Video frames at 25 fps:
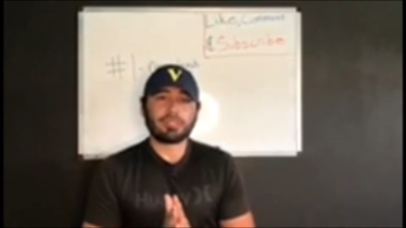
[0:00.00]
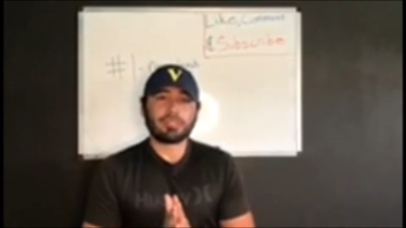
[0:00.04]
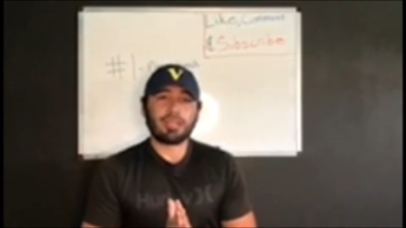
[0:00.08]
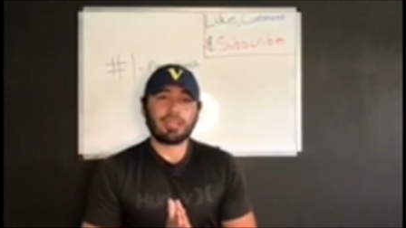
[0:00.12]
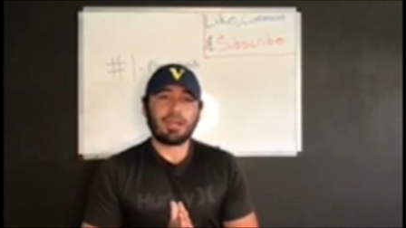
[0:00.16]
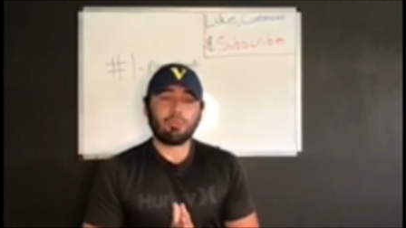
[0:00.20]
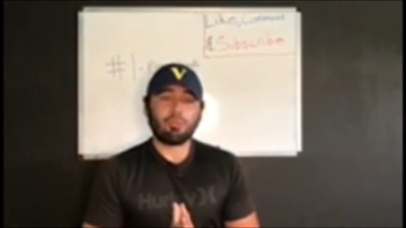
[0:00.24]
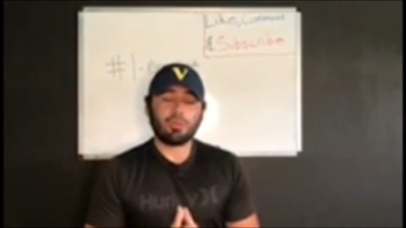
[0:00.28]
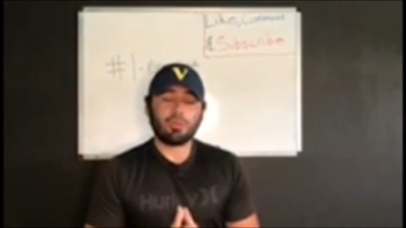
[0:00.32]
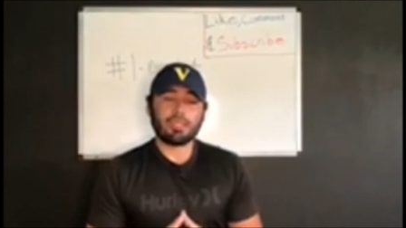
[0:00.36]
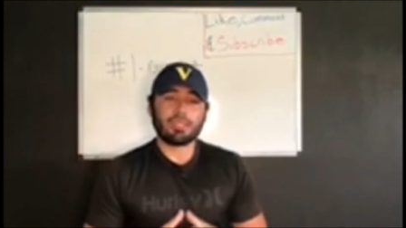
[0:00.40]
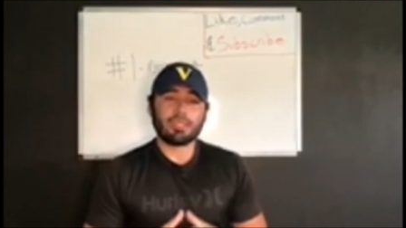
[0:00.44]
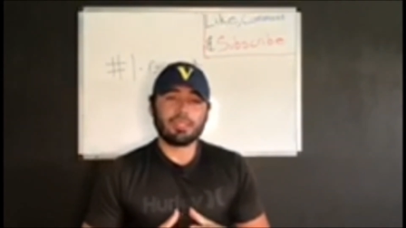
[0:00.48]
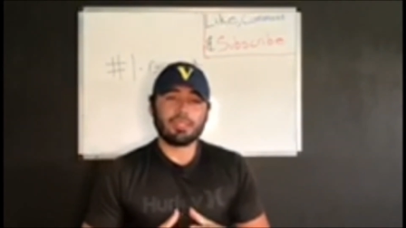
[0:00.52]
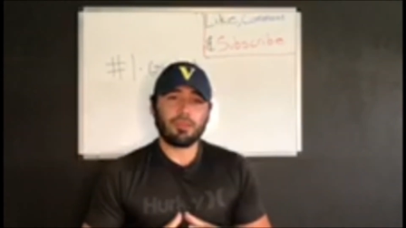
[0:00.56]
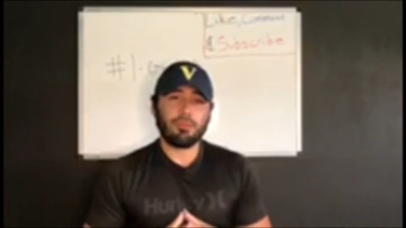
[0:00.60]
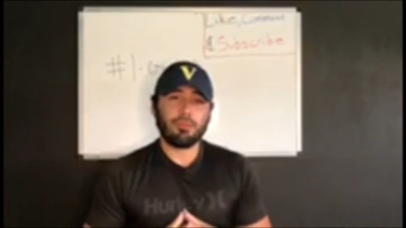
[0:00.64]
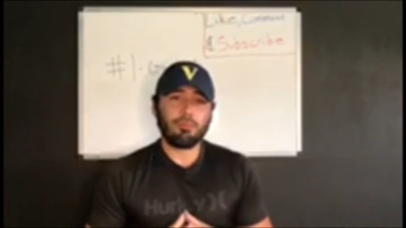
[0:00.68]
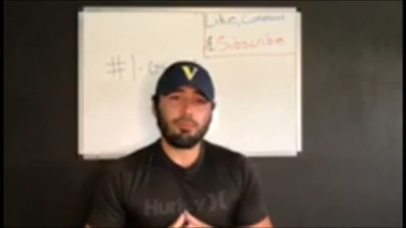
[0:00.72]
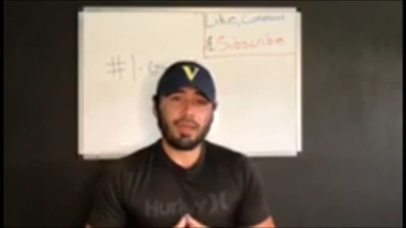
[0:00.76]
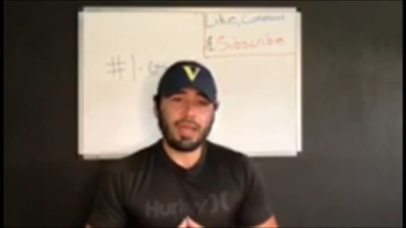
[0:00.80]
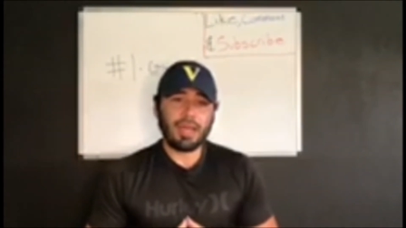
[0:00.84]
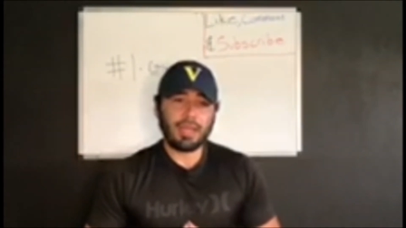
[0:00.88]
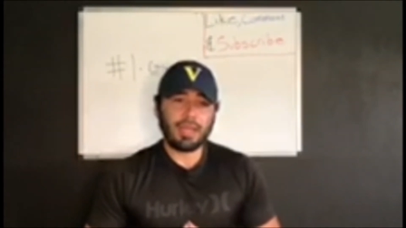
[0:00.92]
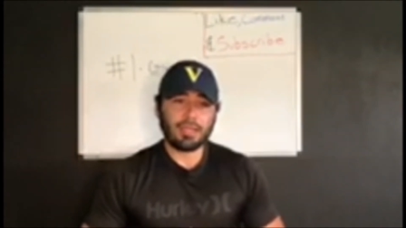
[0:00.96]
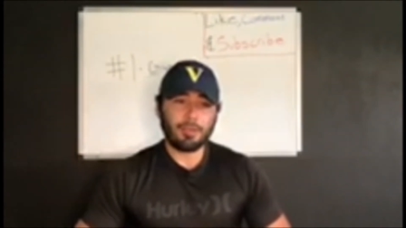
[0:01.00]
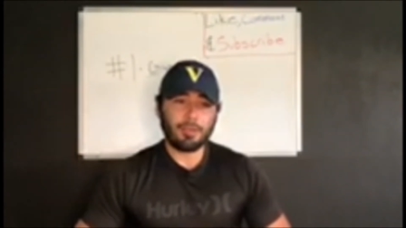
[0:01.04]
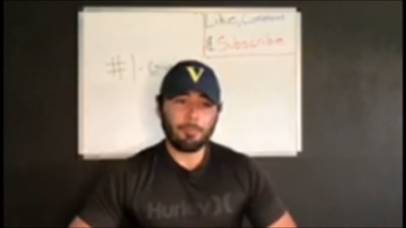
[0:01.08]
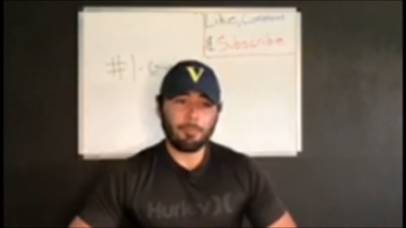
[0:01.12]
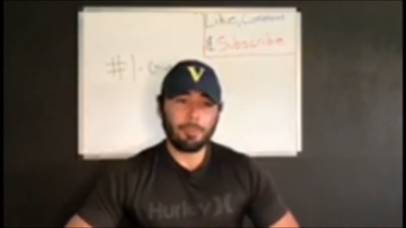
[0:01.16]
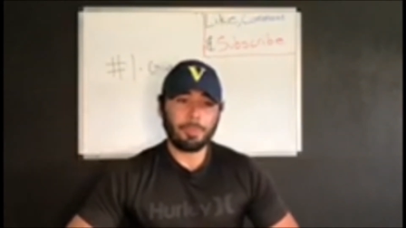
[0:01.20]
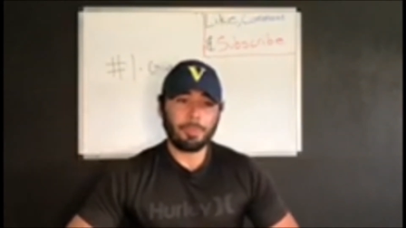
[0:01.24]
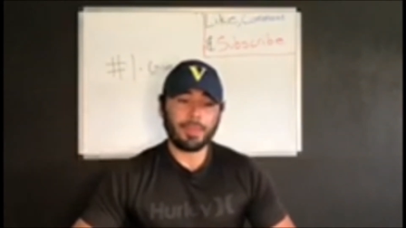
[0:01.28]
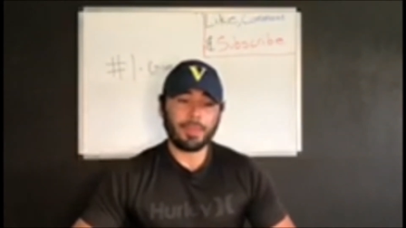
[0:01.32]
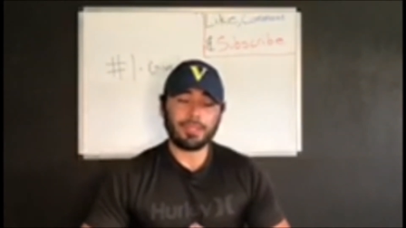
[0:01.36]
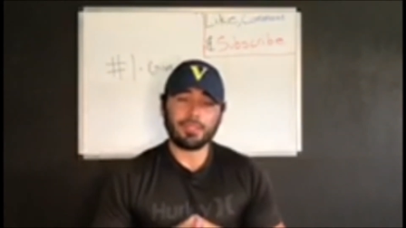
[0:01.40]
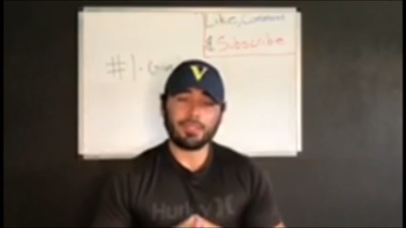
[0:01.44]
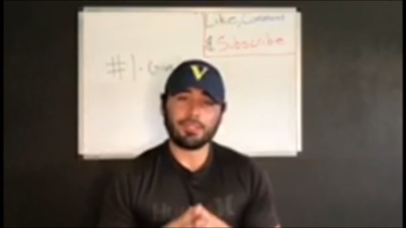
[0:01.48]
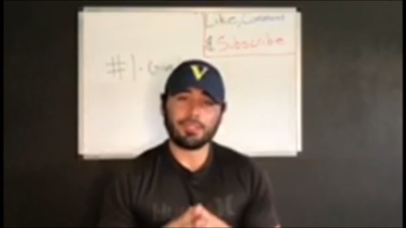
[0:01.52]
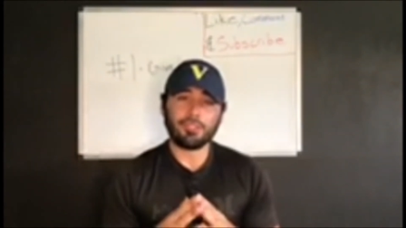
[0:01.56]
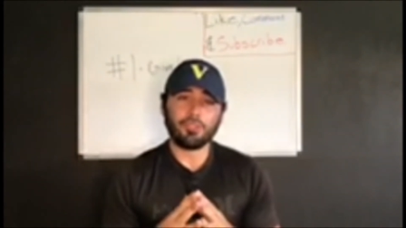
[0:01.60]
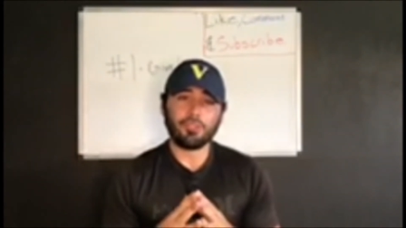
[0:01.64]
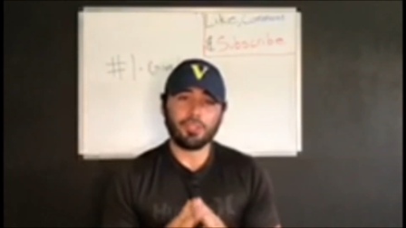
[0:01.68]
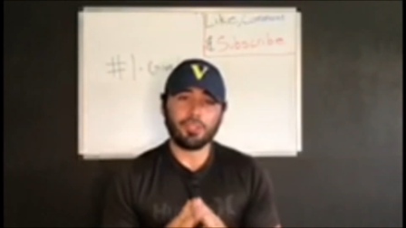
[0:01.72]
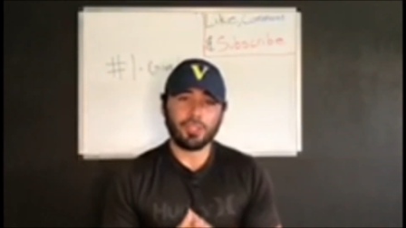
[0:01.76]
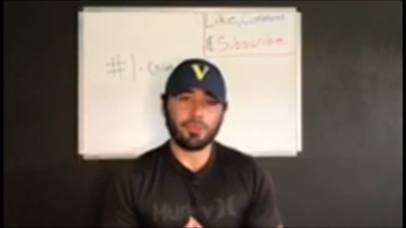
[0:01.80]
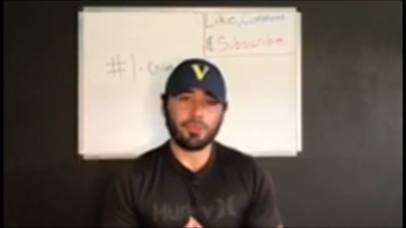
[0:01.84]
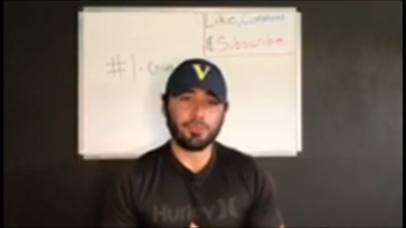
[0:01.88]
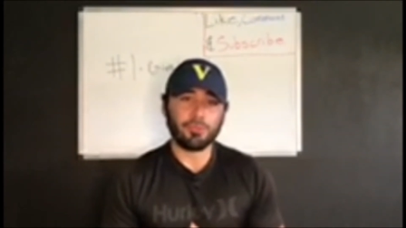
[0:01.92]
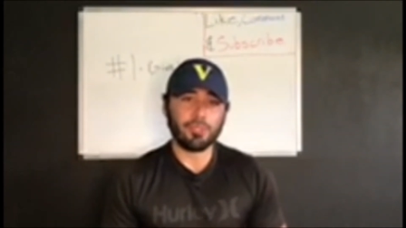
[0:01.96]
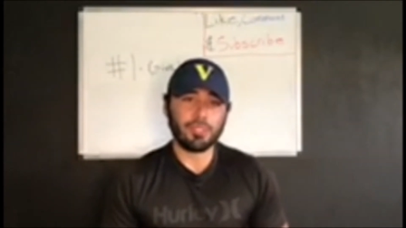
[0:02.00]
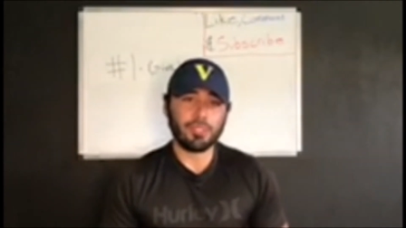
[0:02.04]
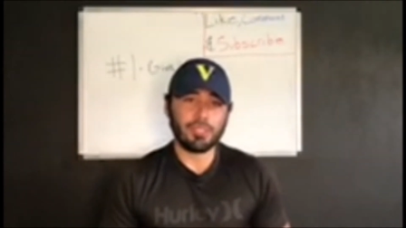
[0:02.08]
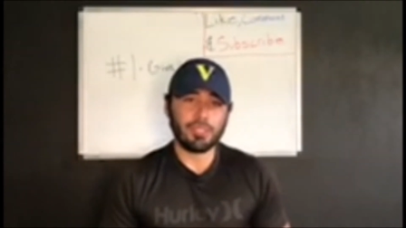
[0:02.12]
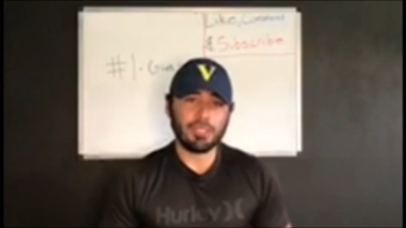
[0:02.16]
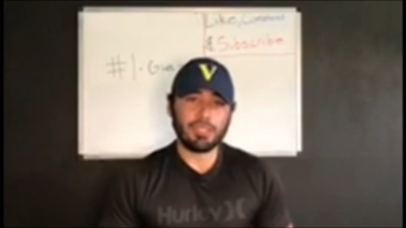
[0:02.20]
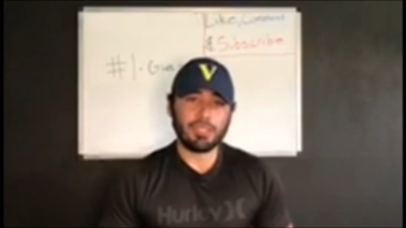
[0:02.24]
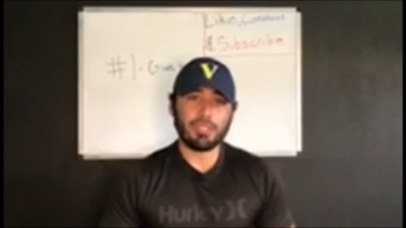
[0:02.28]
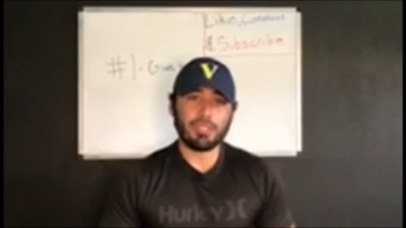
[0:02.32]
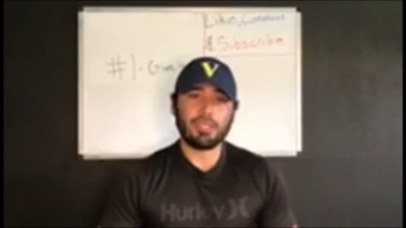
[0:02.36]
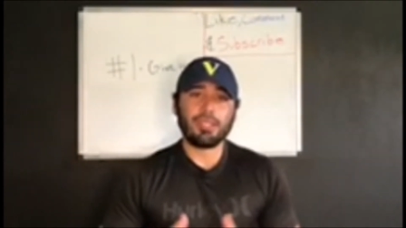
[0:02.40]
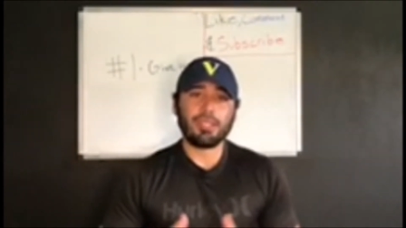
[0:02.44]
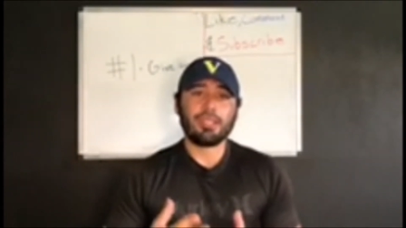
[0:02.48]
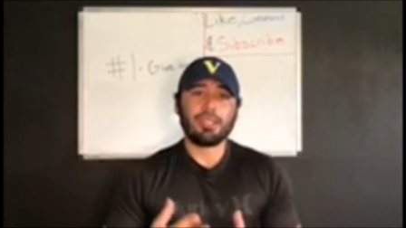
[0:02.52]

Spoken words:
I want to give back to the community,